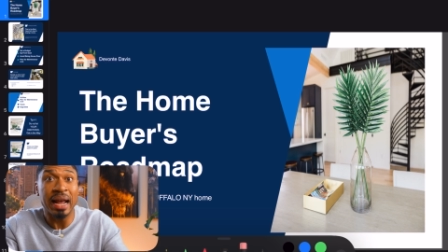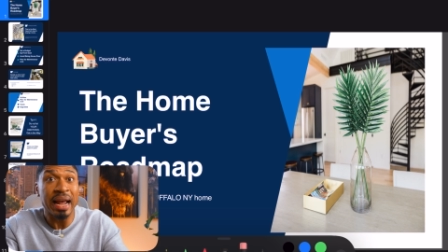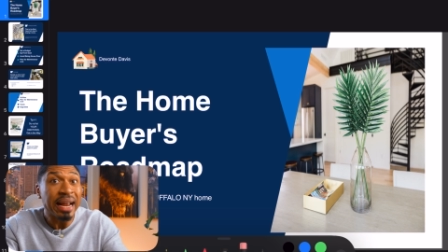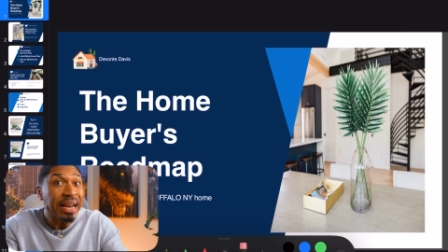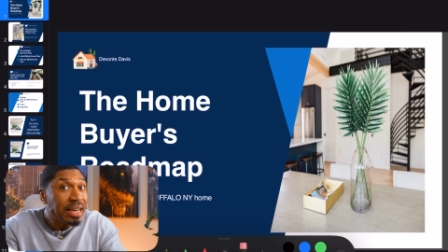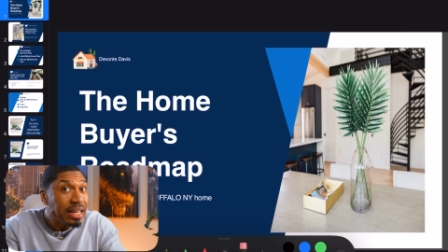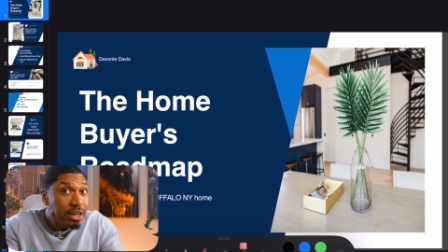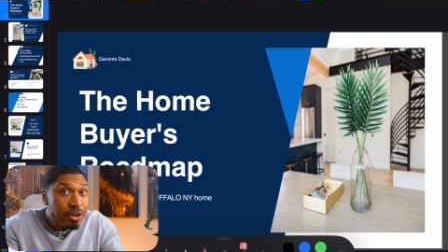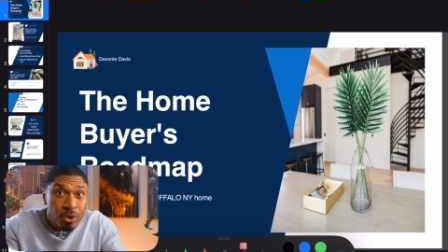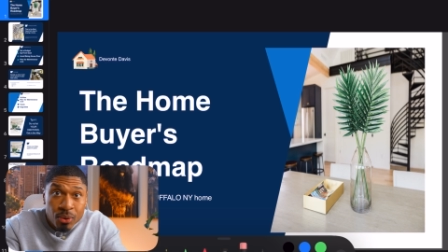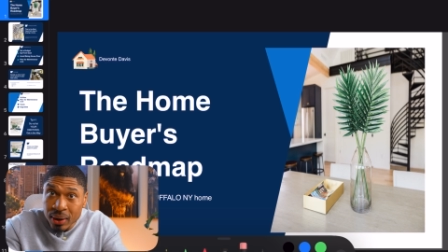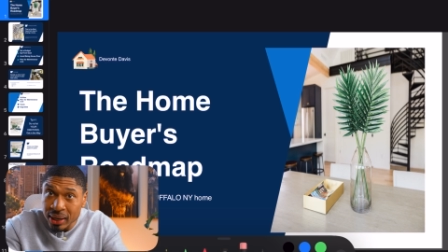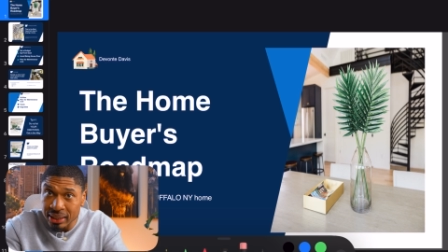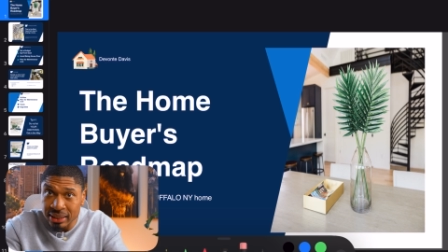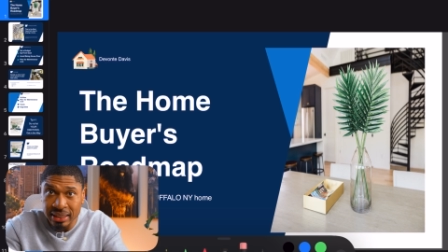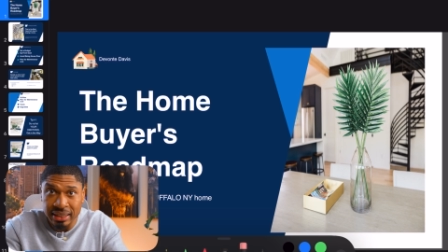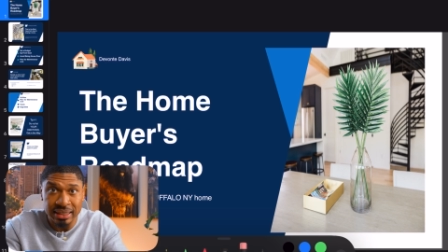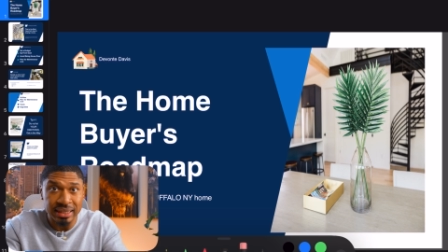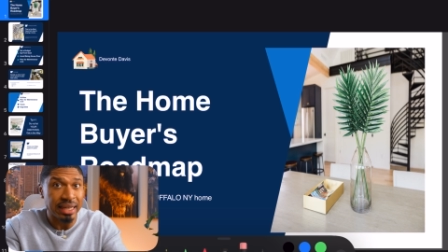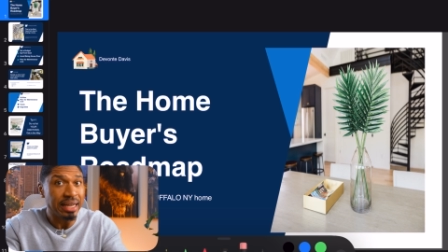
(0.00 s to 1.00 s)
Any
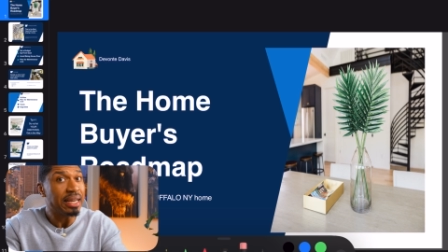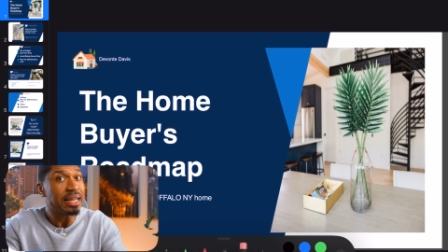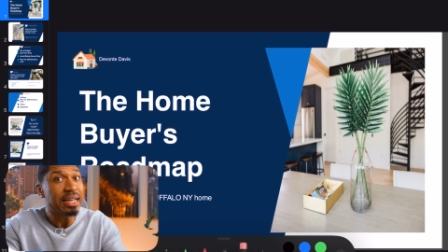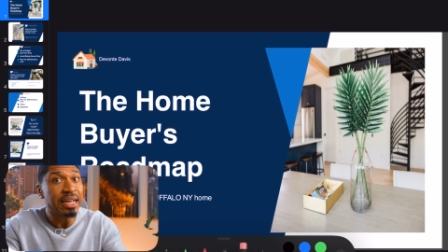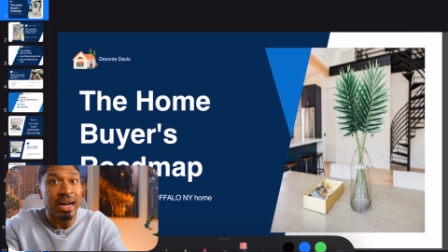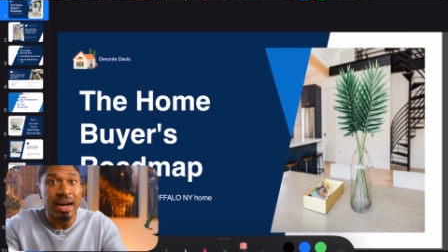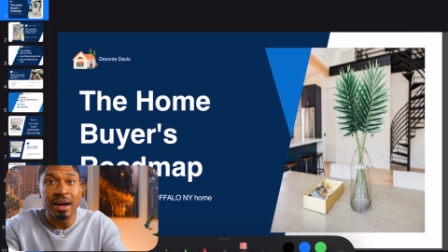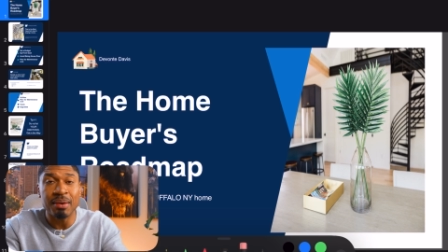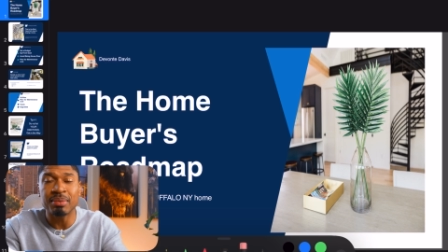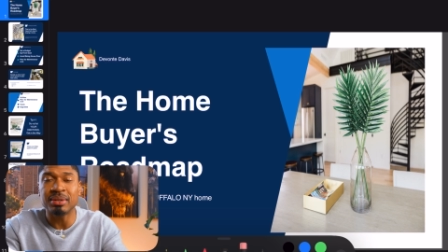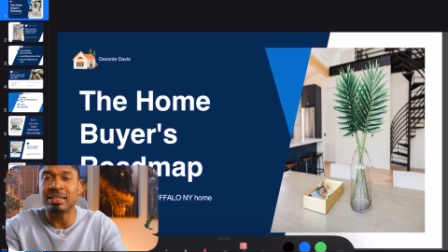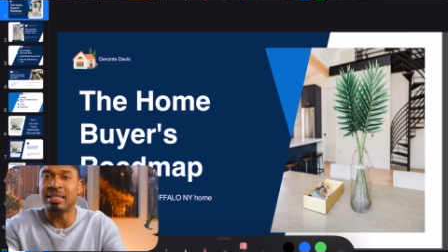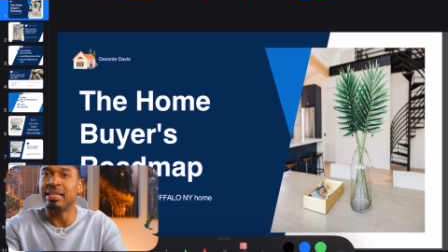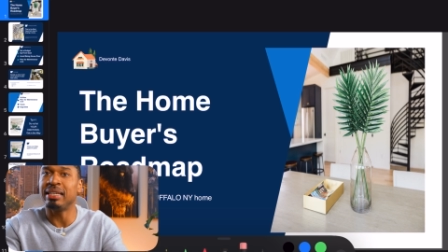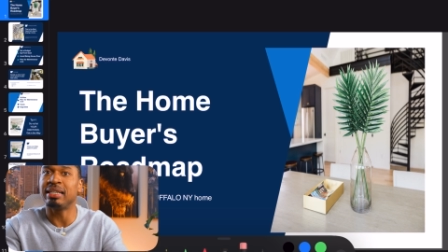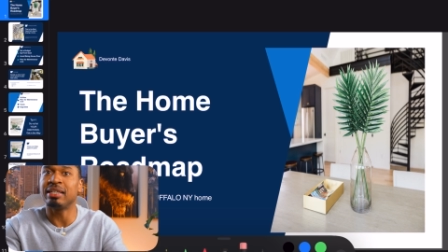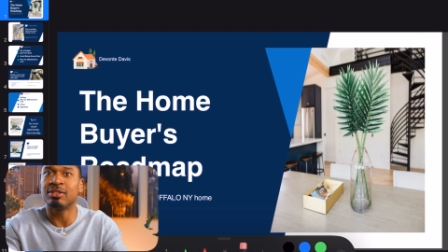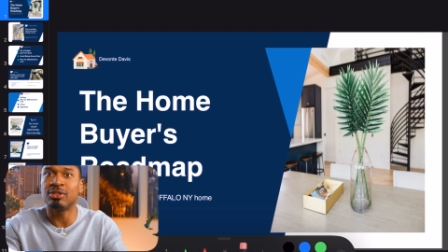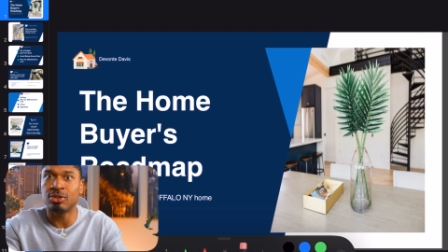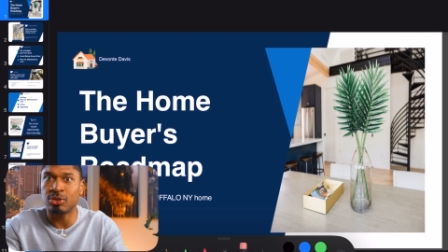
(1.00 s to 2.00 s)
questions, any comments, any
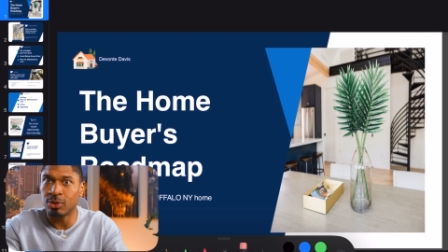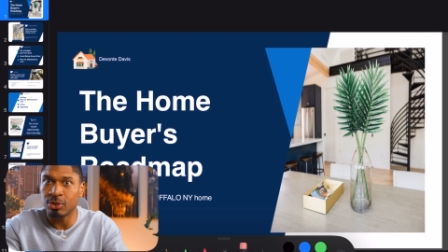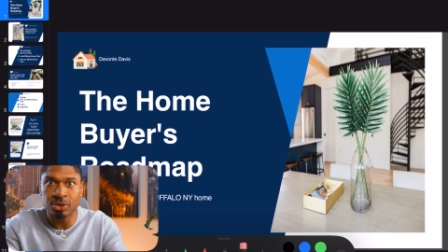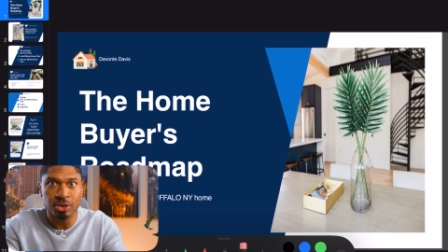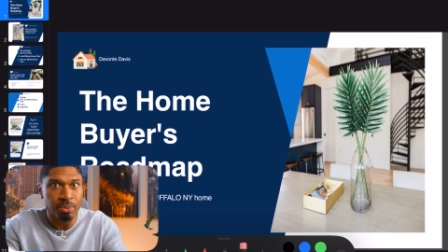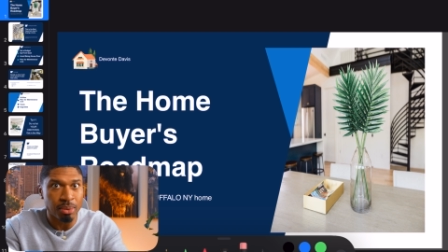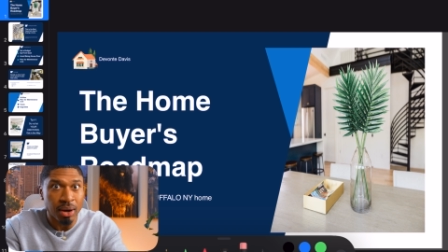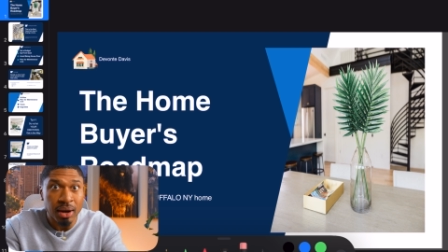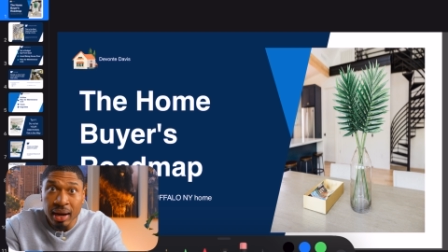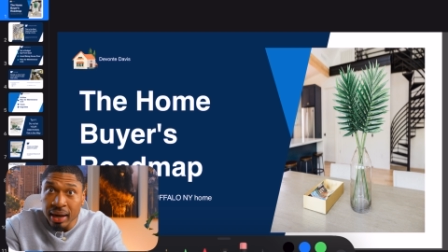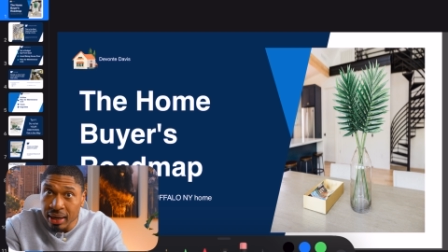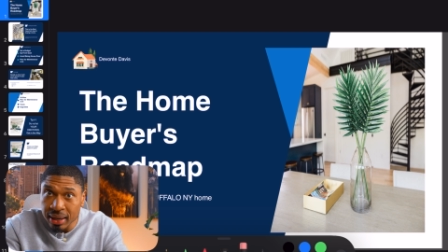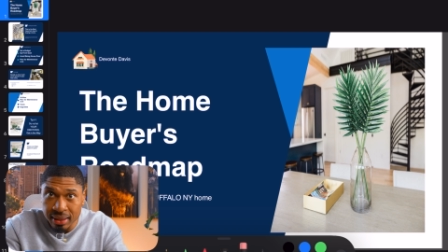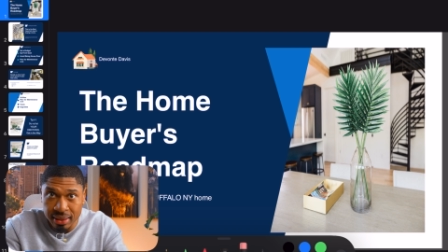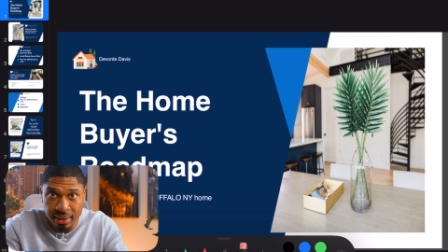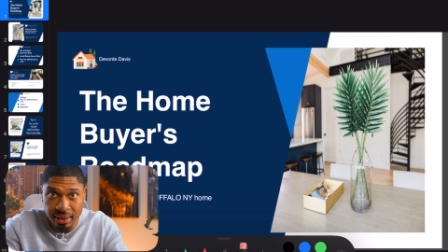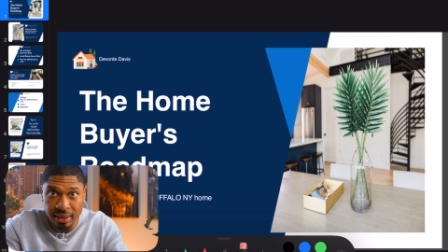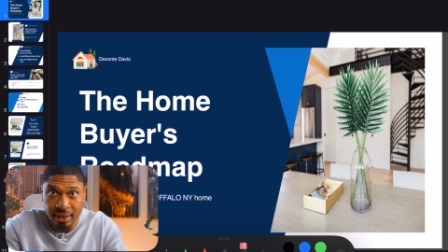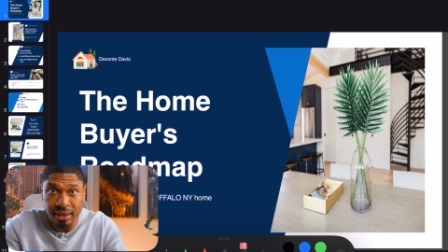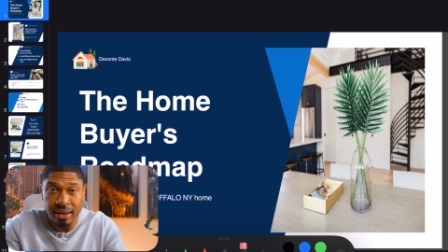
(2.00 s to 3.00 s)
concerns about
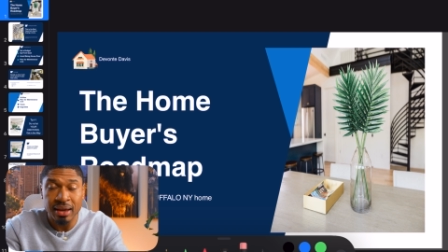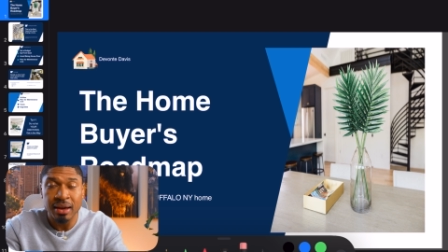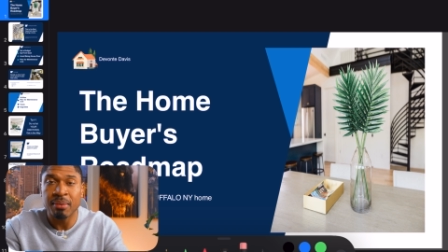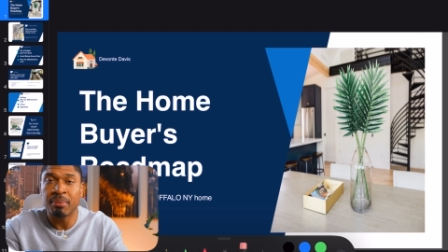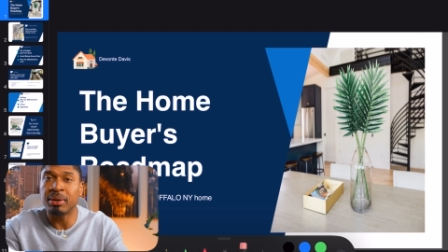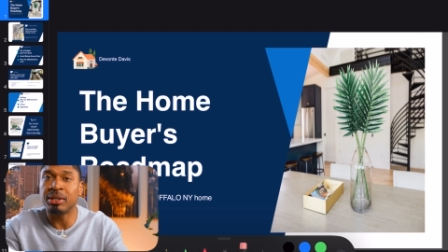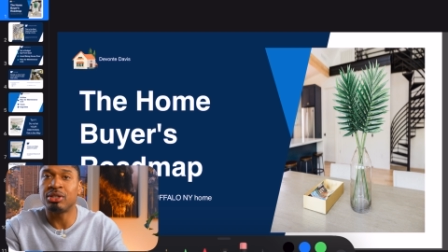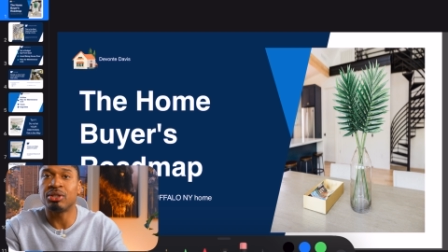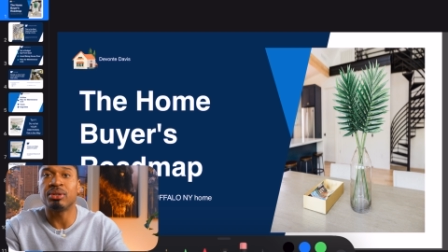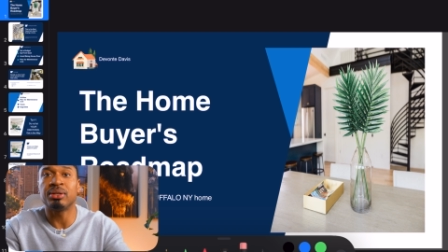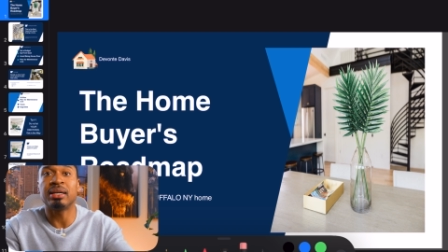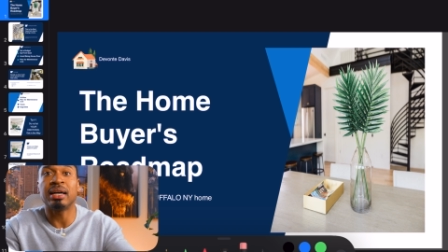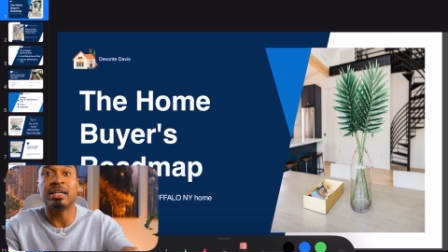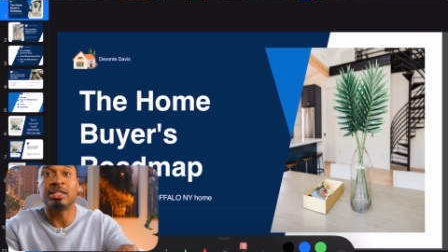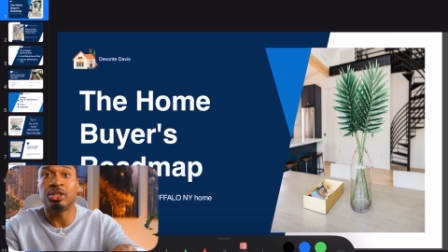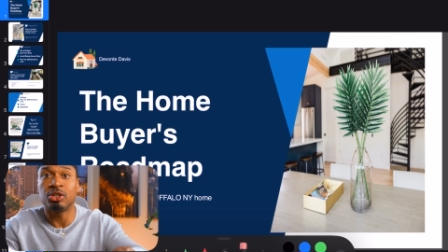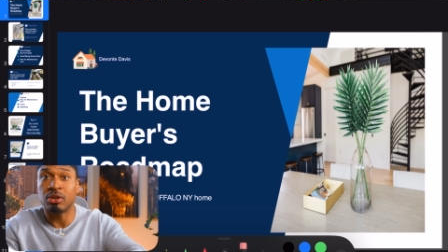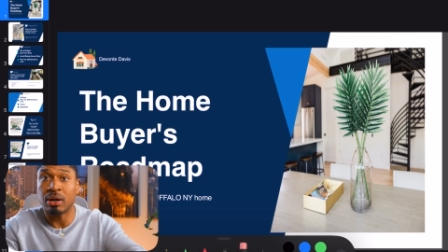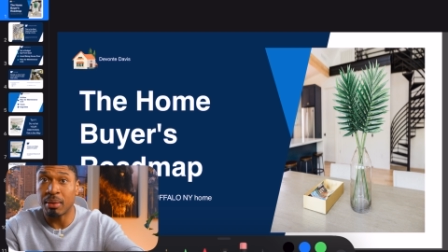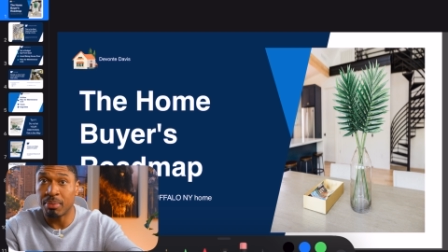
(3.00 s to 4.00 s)
anything, make sure you
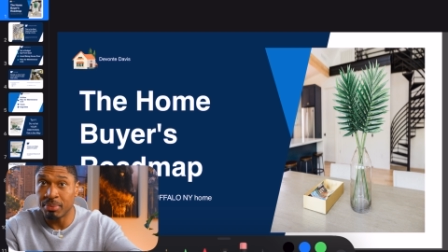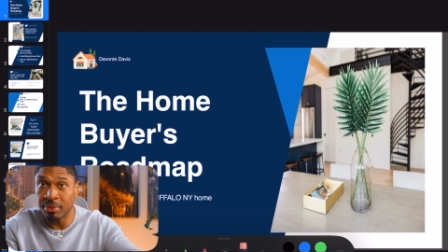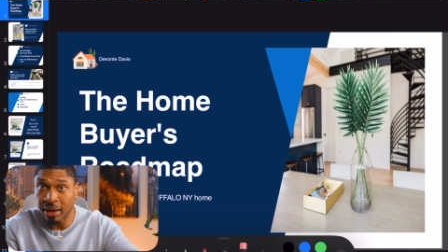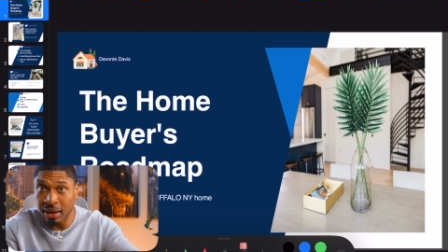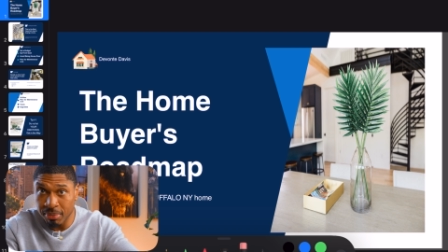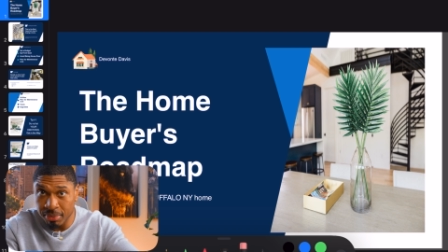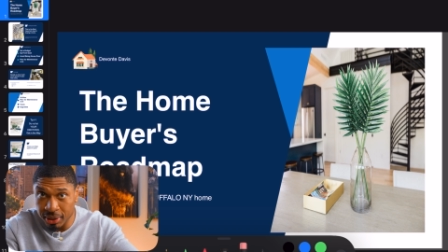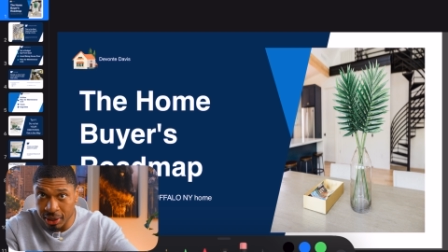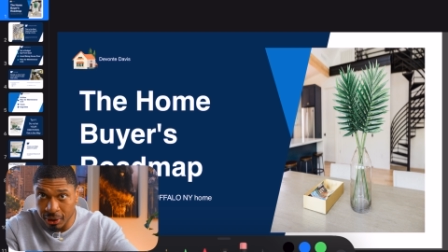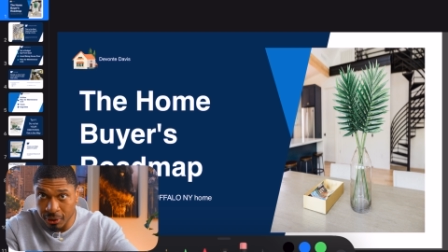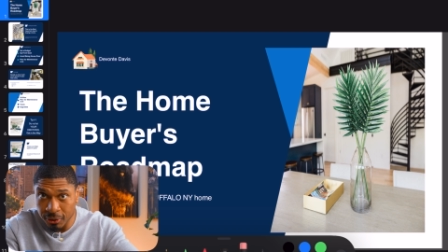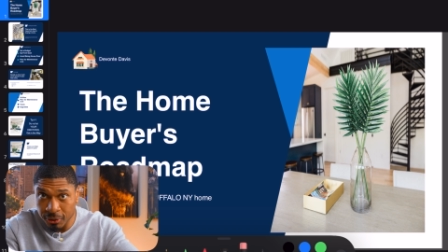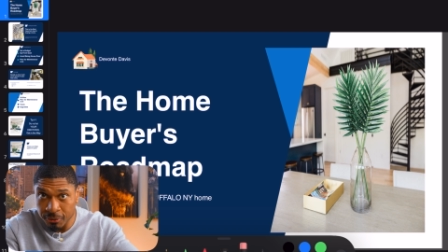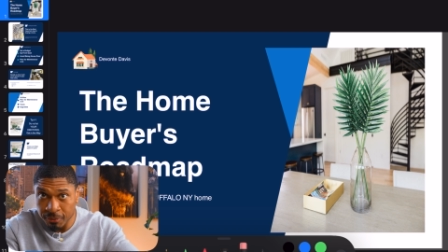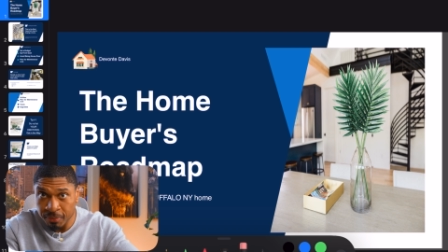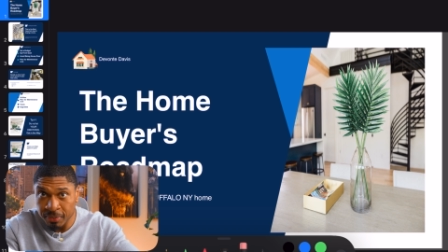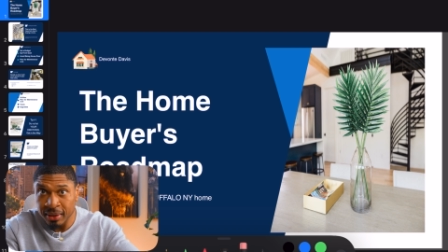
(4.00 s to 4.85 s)
guys drop them down below.